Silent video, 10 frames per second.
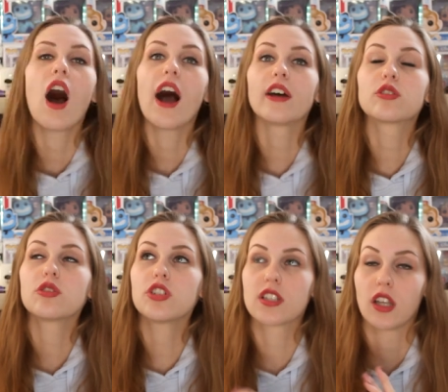I also
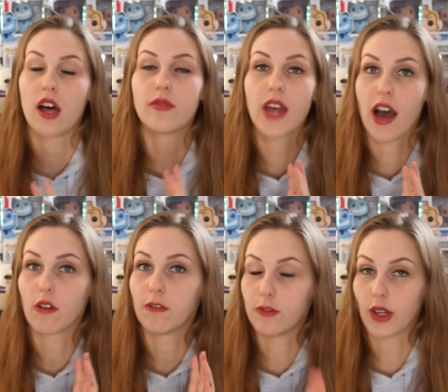just loved how
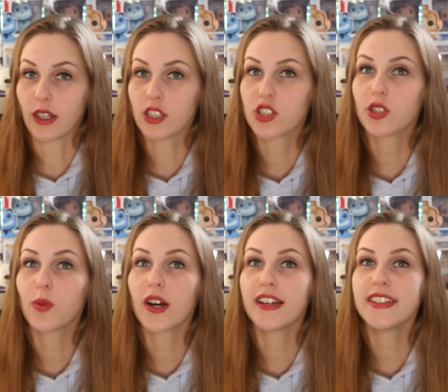funny she
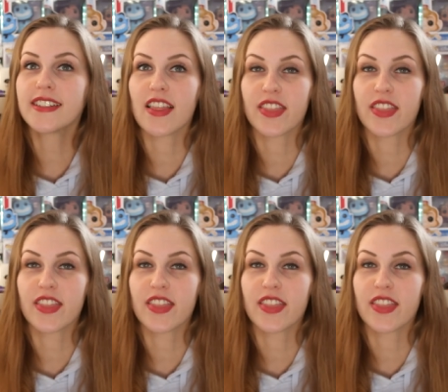was.